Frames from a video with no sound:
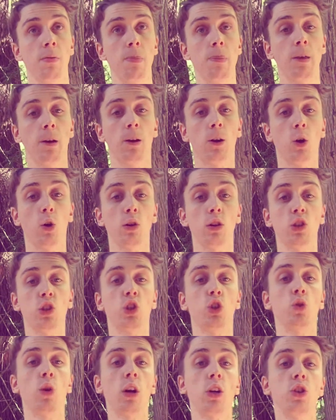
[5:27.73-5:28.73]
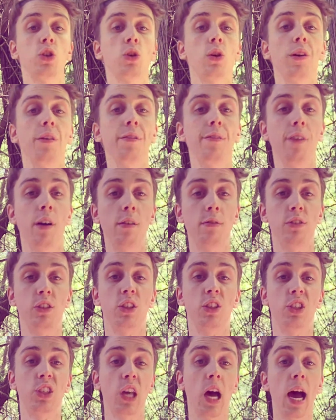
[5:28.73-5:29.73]
the current structure of, of
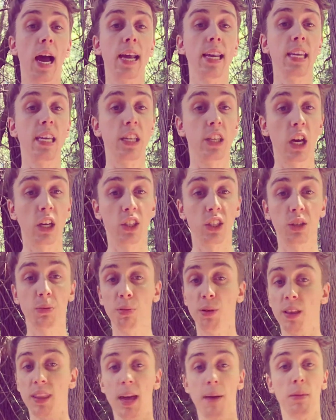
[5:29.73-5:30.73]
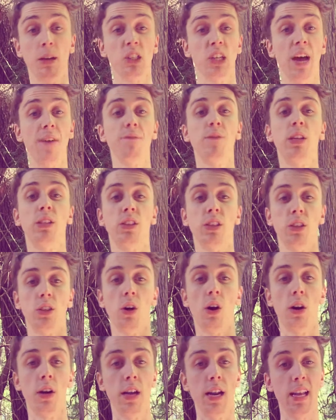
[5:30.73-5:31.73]
society doesn't put that much emphasis
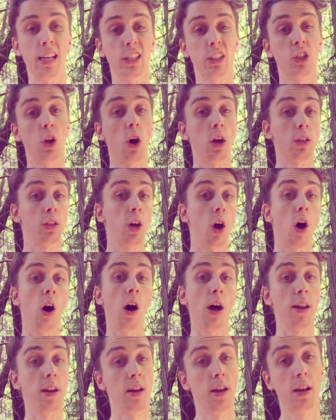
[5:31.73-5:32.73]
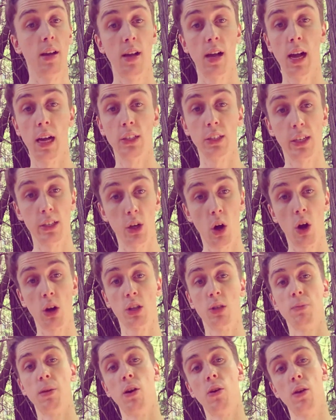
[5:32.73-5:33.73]
on it and it's not taught as I
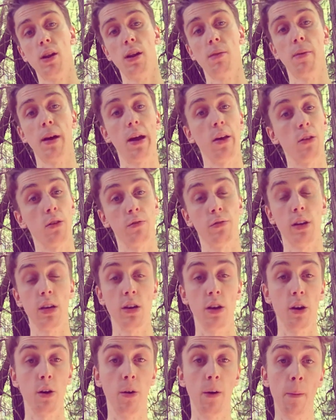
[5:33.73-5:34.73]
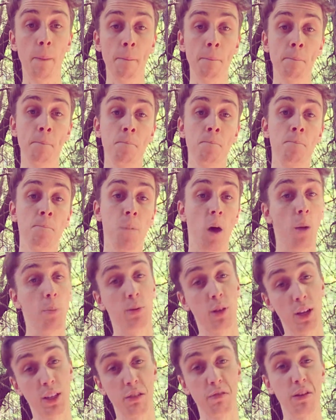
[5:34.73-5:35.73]
talked about in my other video. I'll
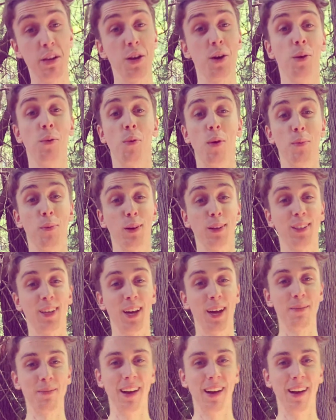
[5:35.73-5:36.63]
plug the video one more time.